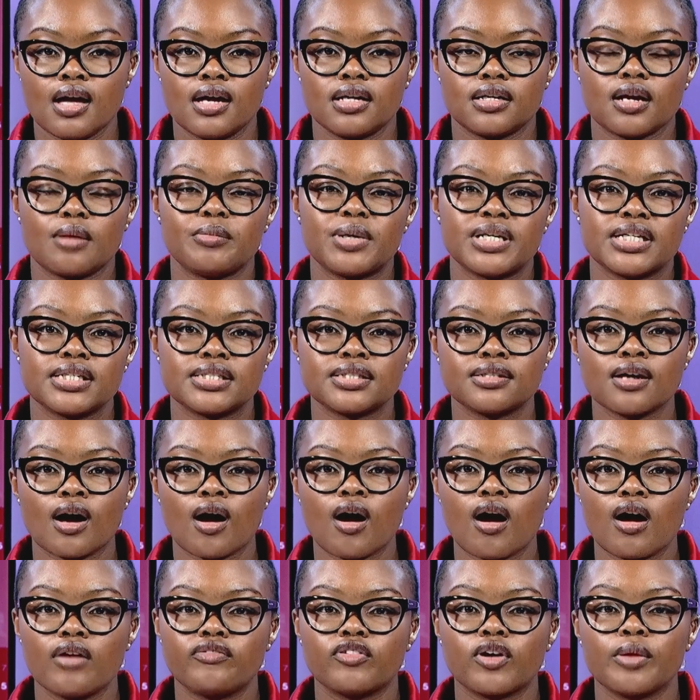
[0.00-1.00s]
Now, Minister
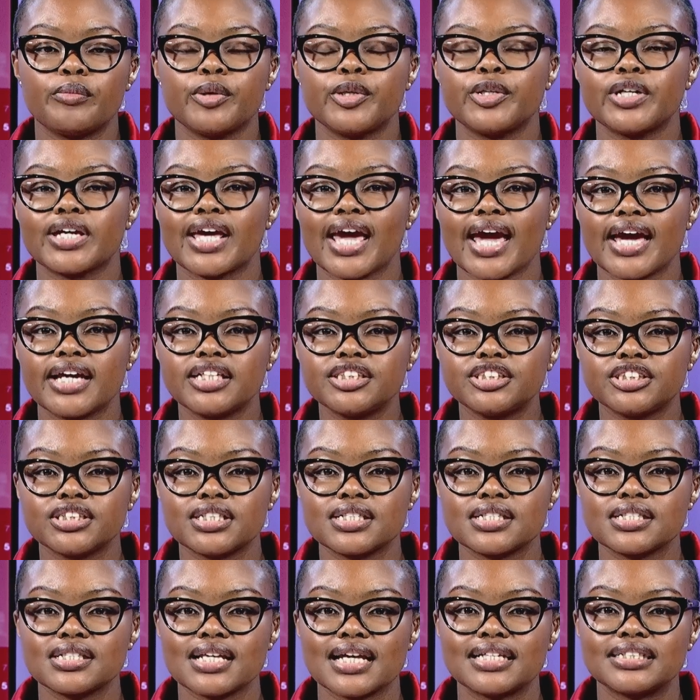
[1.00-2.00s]
of
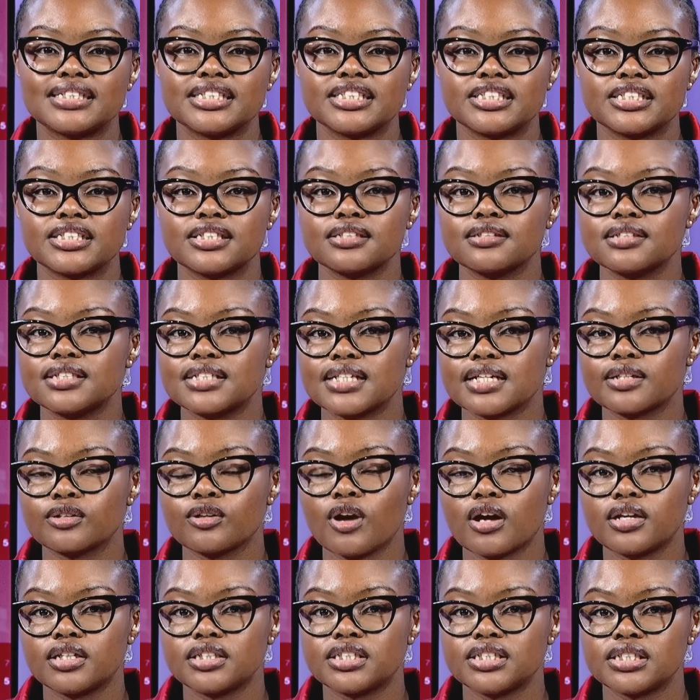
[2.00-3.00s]
Communications and Digital
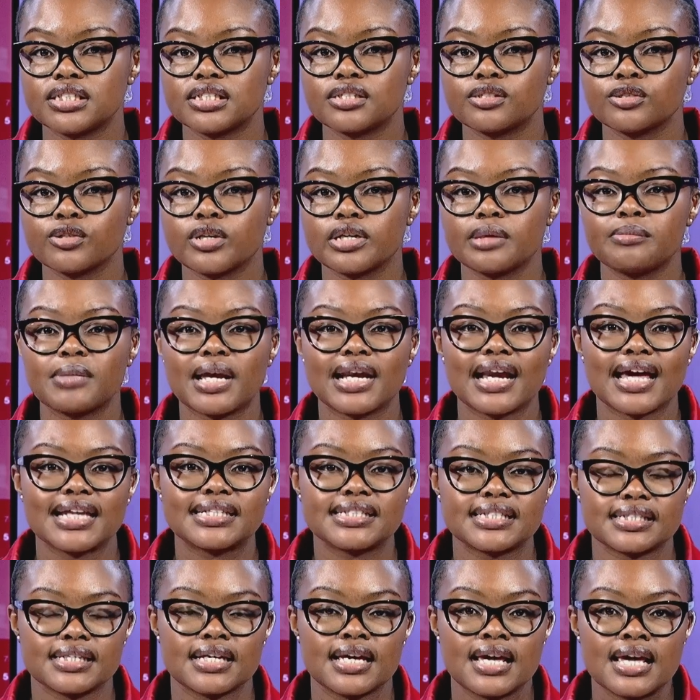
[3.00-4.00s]
Technologies,
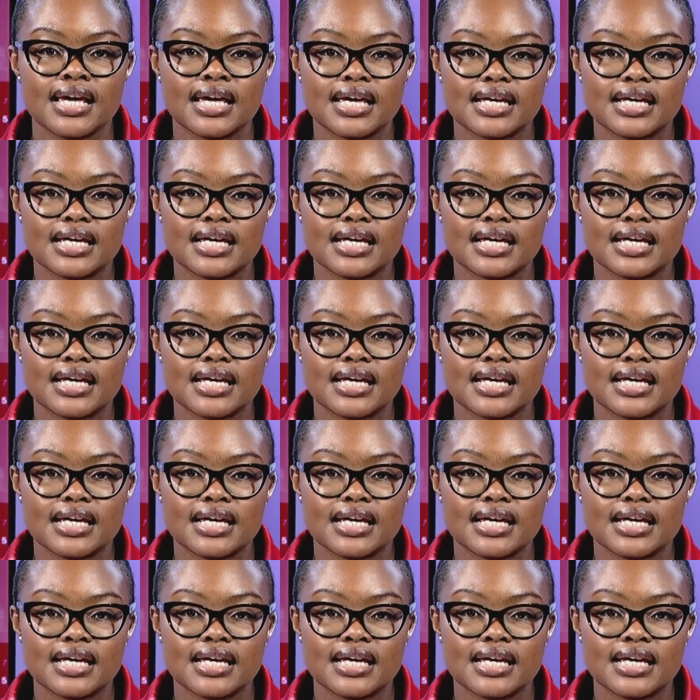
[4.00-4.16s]
Malatsi,